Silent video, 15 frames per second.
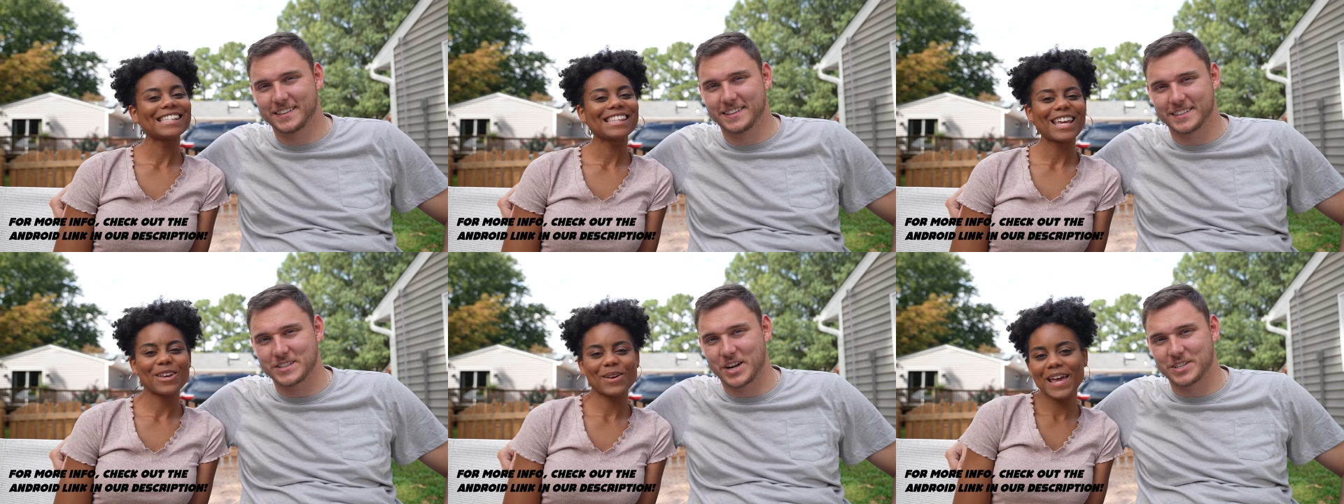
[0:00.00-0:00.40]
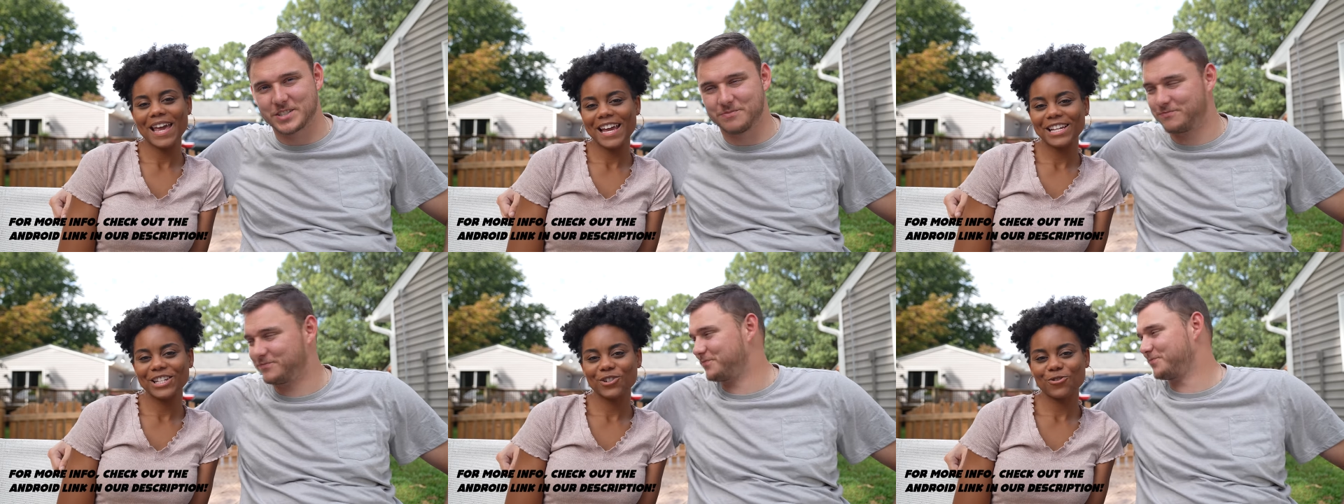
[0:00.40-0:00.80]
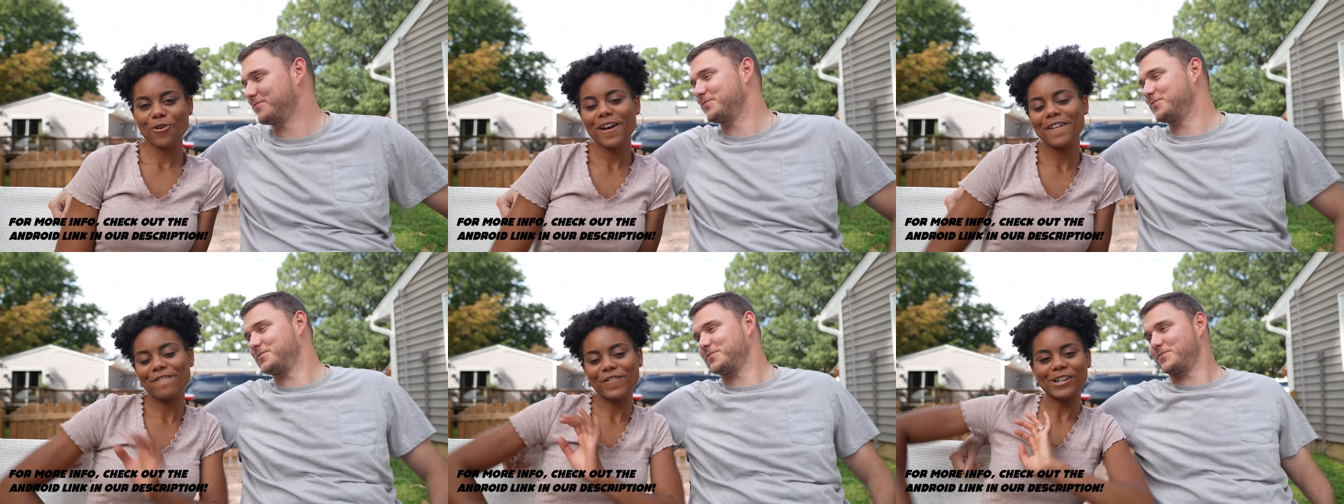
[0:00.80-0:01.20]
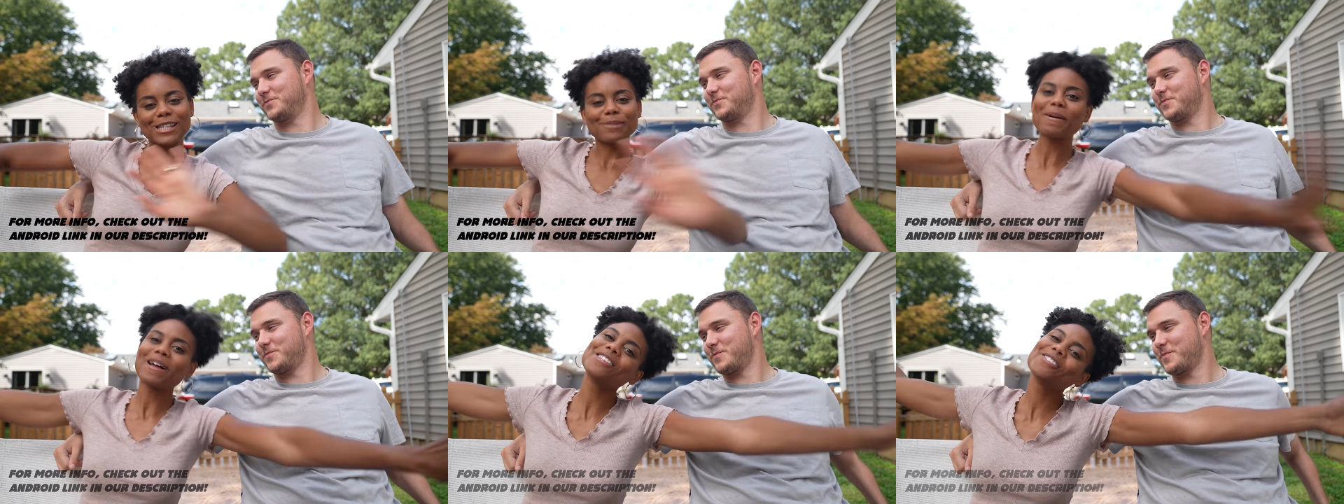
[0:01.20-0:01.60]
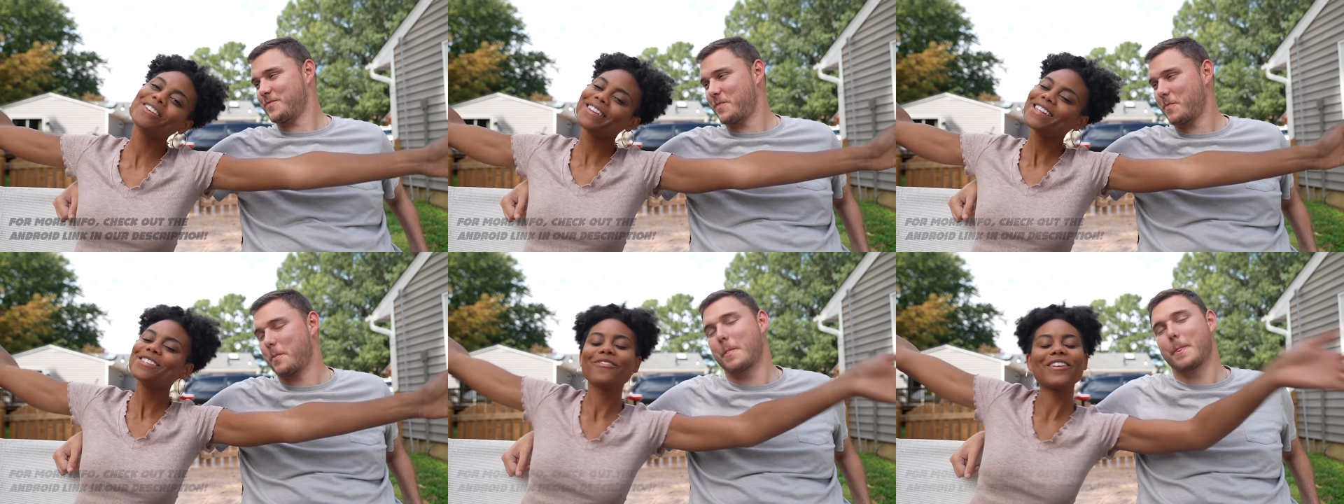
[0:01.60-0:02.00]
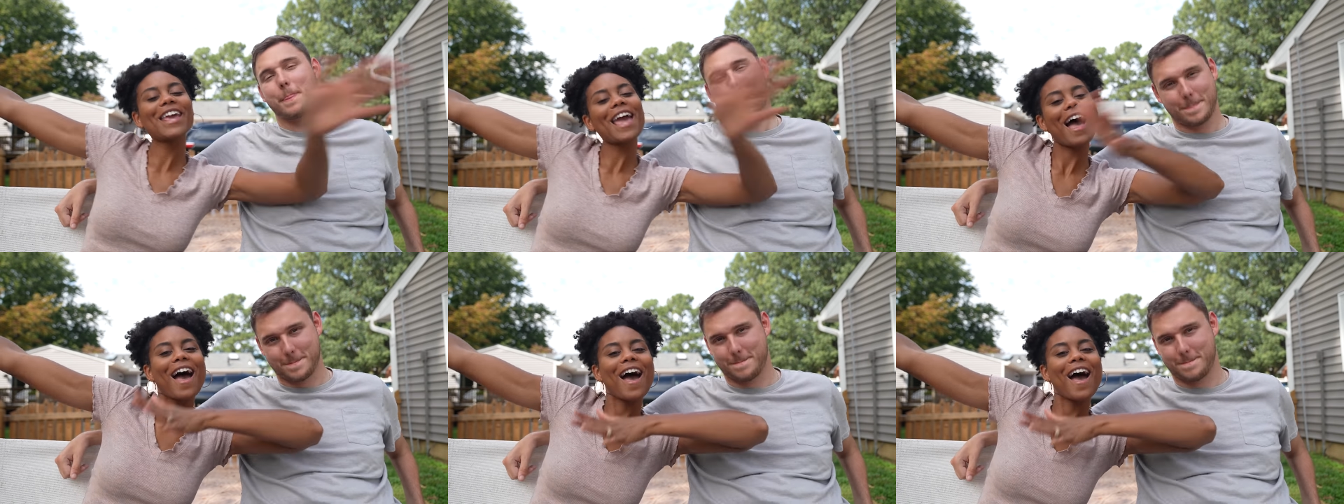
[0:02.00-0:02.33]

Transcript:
Speaker 1: thank That's you awesome. Android for sponsoring this video.